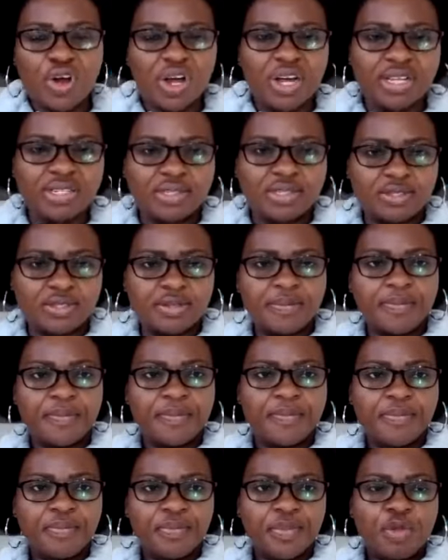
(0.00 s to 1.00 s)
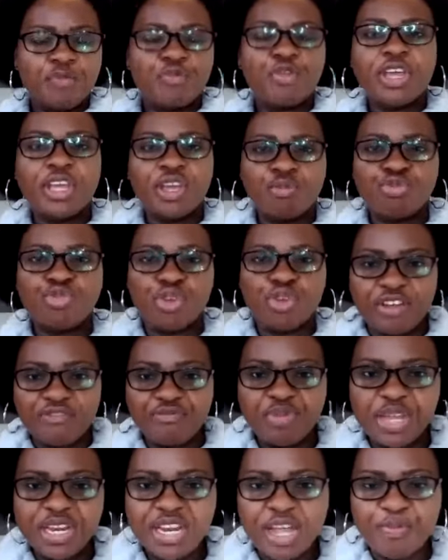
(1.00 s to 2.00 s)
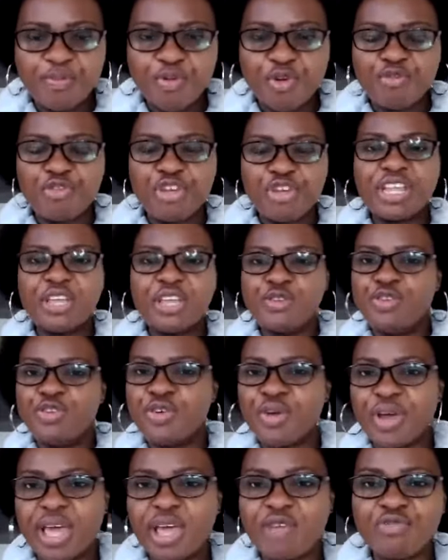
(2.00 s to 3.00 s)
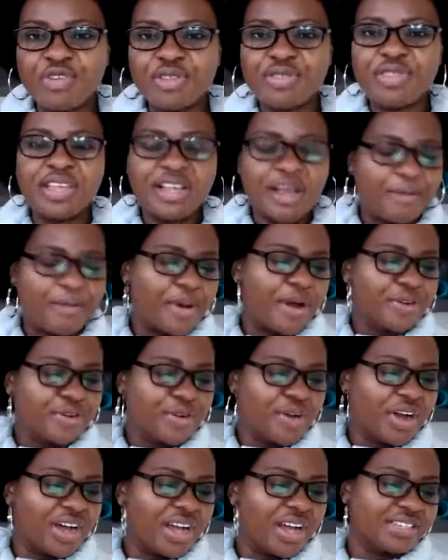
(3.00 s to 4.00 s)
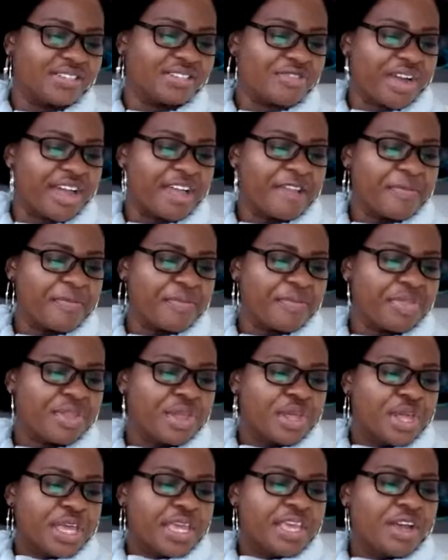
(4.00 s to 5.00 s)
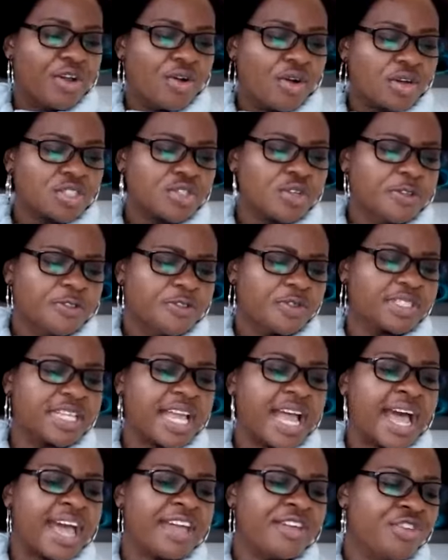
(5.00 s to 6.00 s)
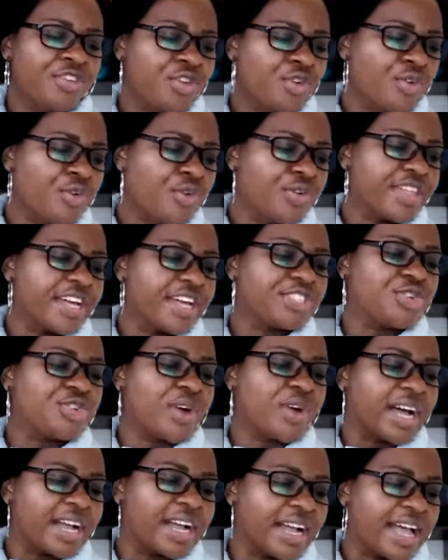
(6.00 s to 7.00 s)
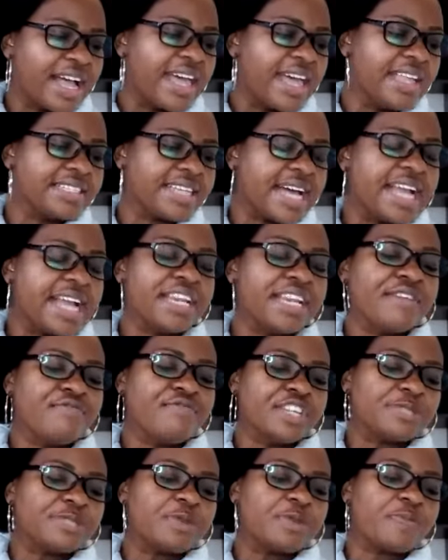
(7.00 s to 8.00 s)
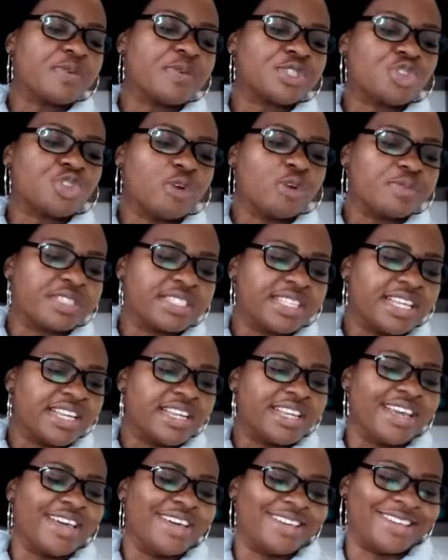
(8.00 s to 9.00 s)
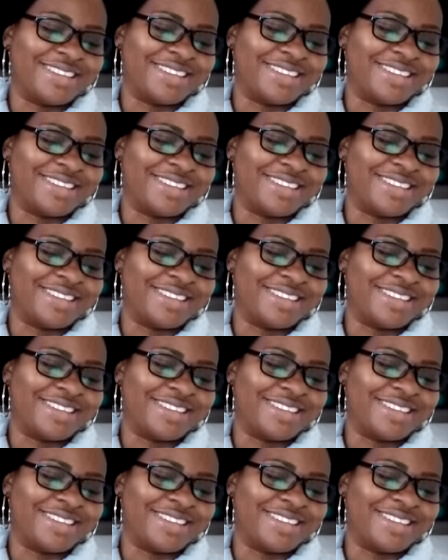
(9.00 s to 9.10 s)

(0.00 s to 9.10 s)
God. For him to have been a prophet, he knew everything about God, right? He goes on to say, I knew that you are kind. And if these people stopped sinning,